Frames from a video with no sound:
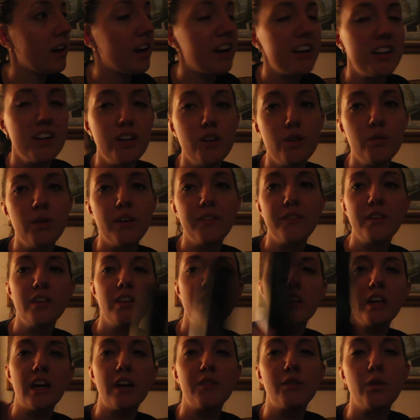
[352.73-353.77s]
I know, I feel
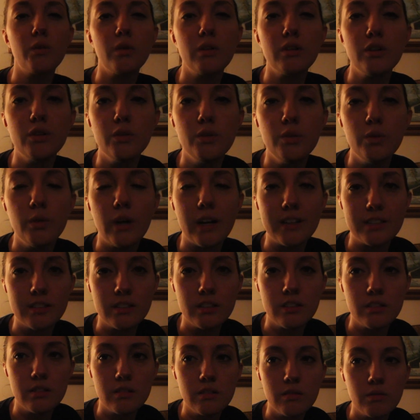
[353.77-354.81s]
like everyone who
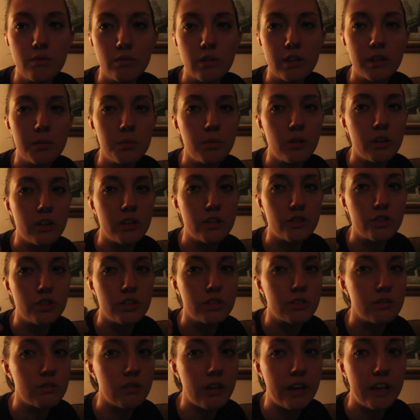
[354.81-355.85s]
hasn't read the book is
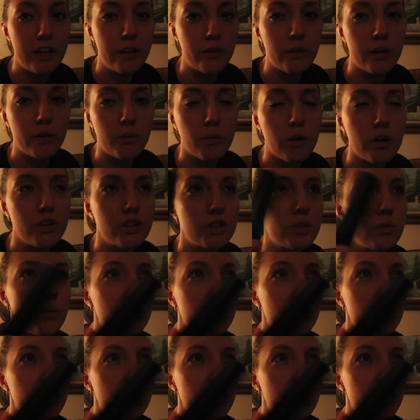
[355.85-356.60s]
just angry at Roger,